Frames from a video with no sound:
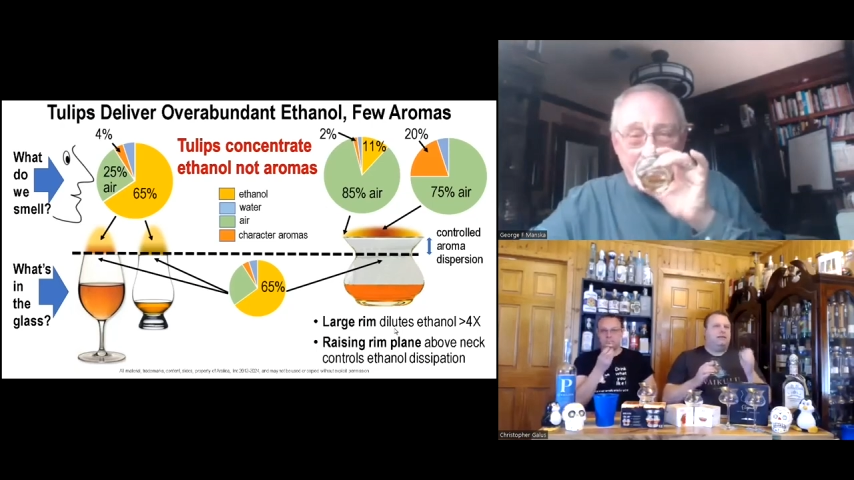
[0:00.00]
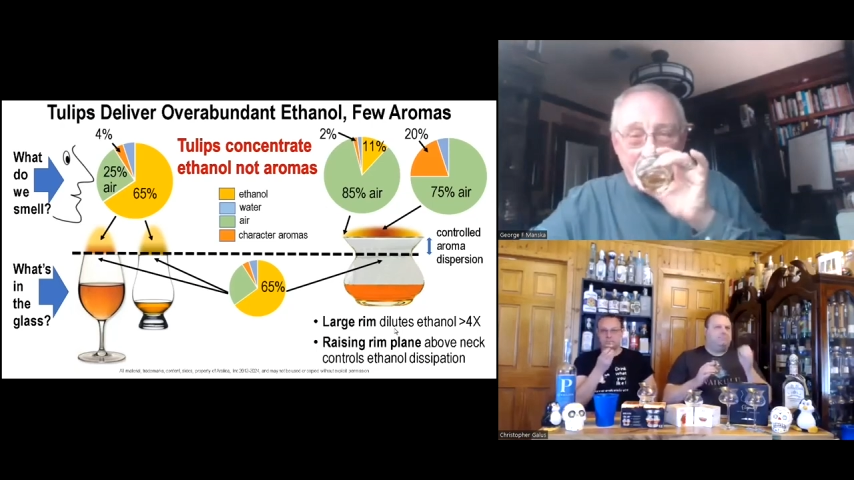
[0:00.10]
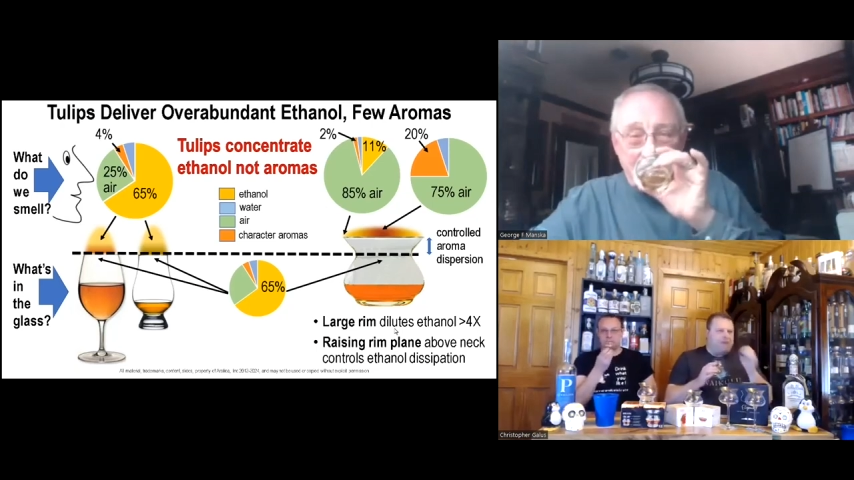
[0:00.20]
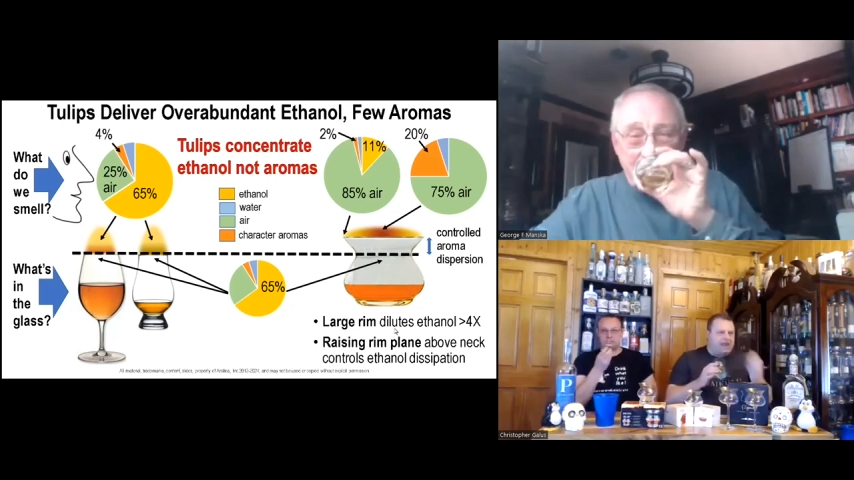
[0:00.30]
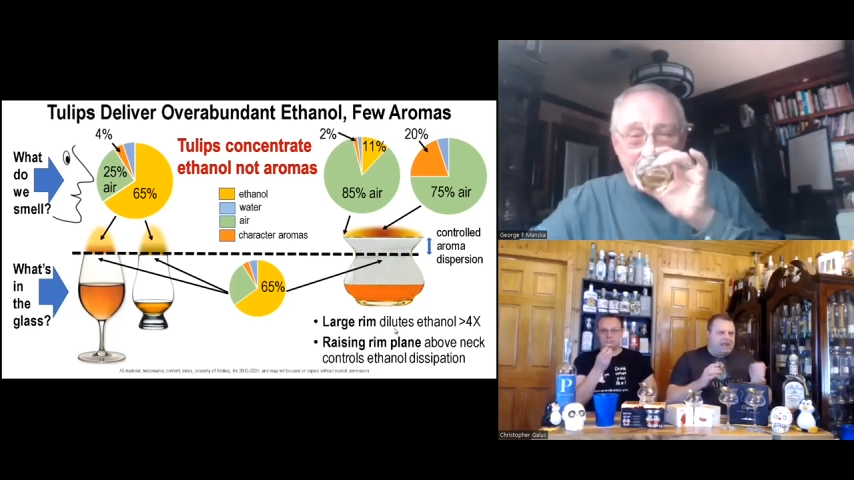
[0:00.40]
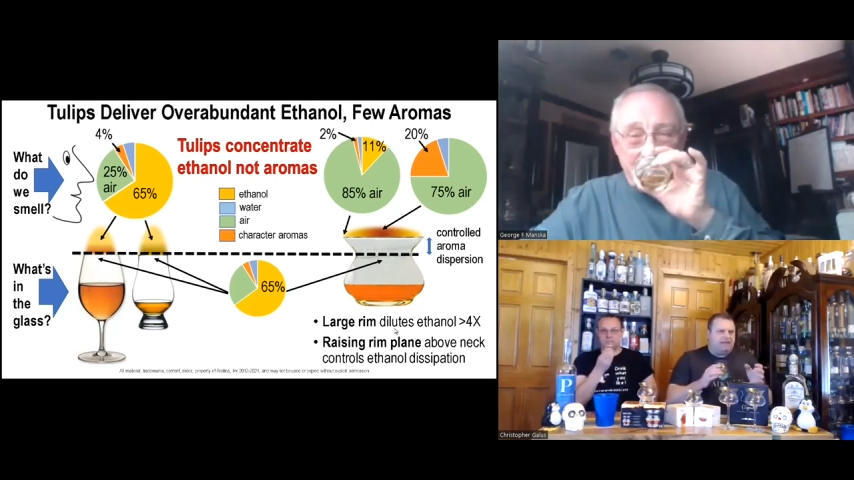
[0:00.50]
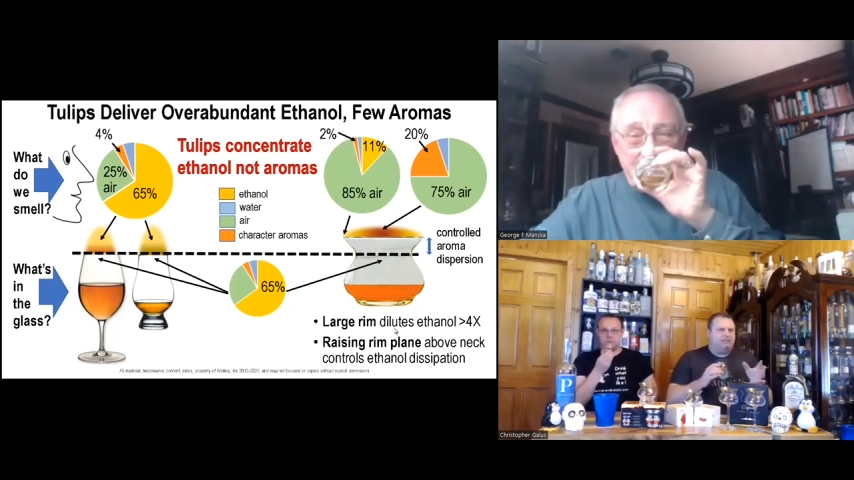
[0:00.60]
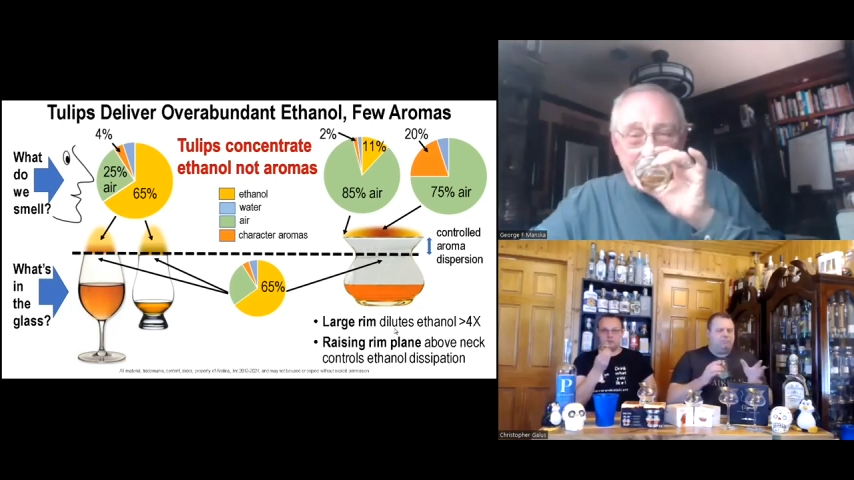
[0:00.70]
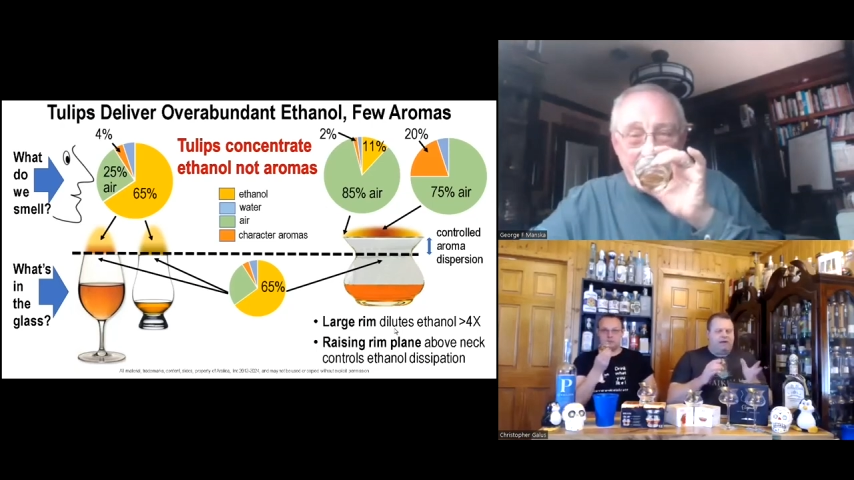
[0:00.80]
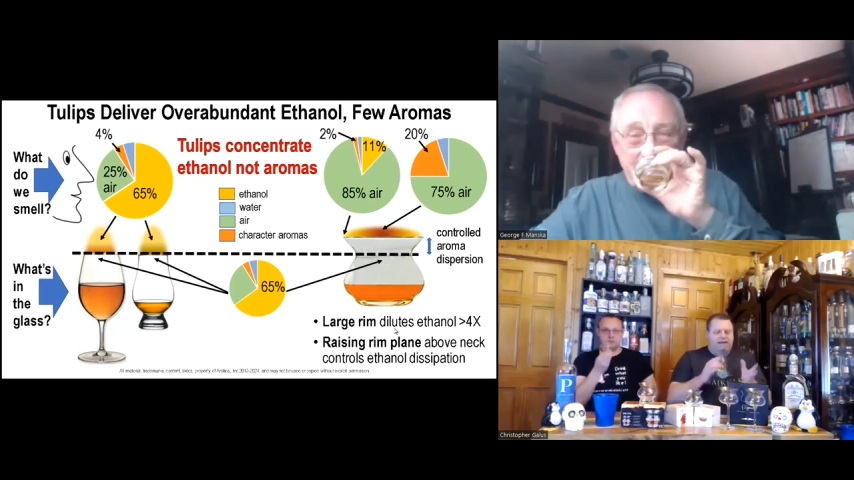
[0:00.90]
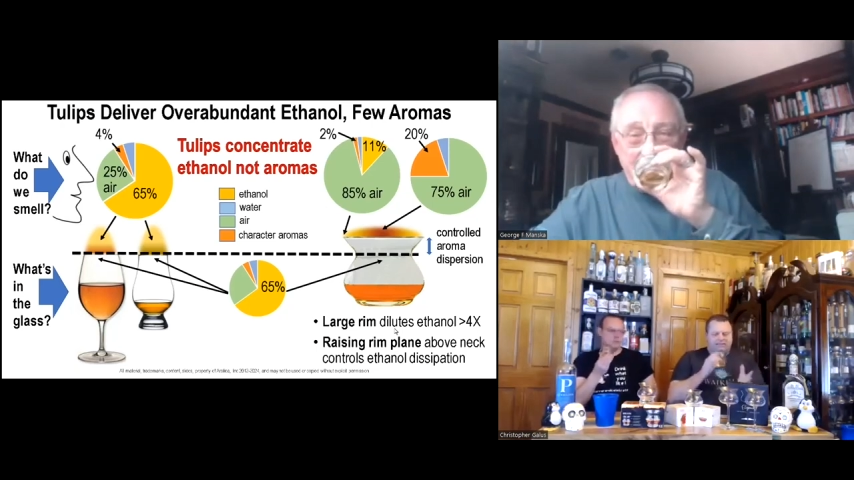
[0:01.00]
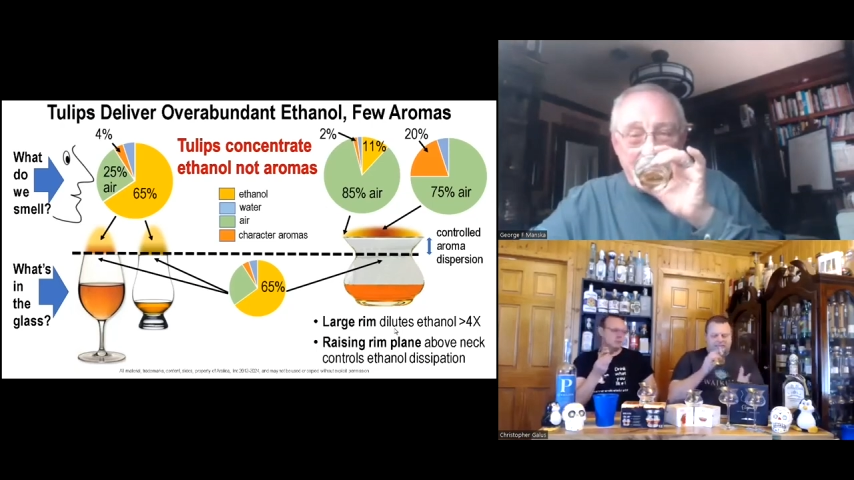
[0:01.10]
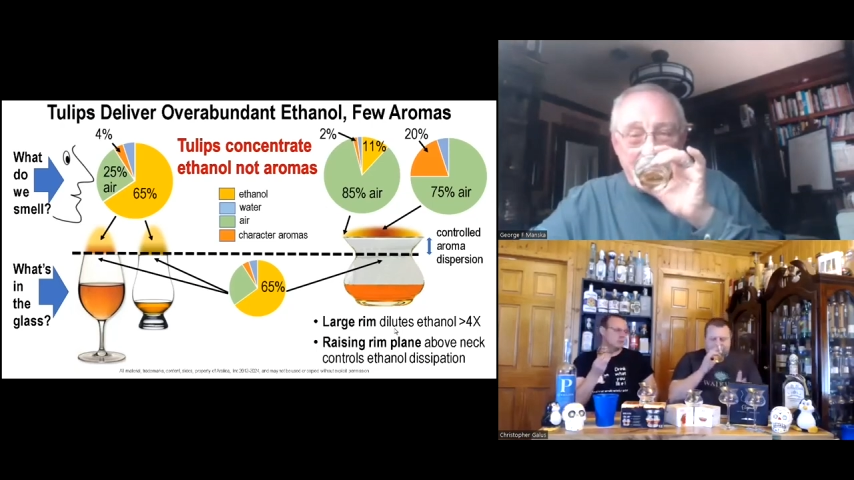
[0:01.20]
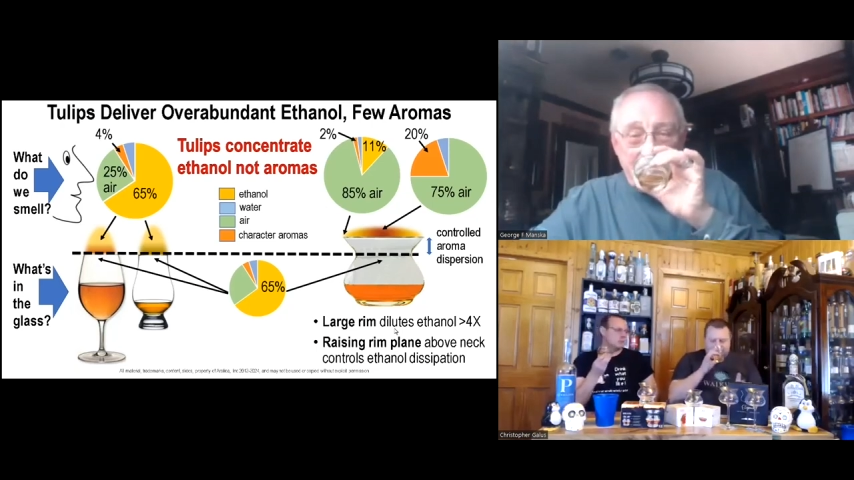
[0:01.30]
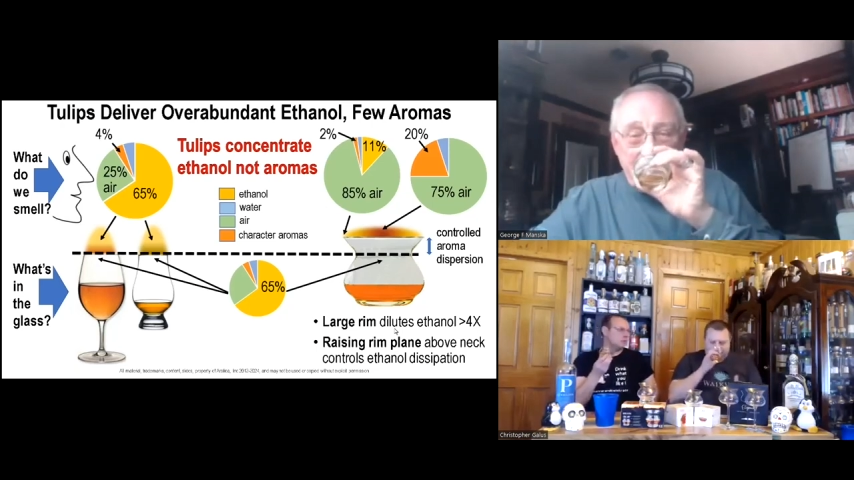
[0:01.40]
baking
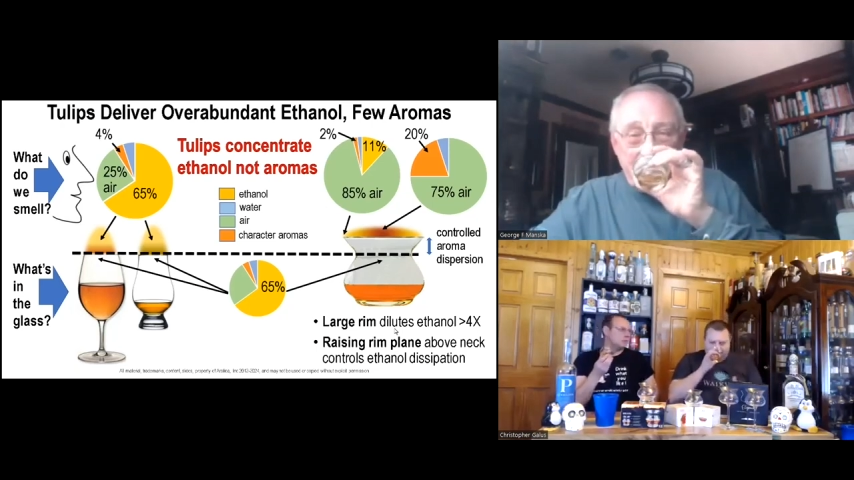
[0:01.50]
spices,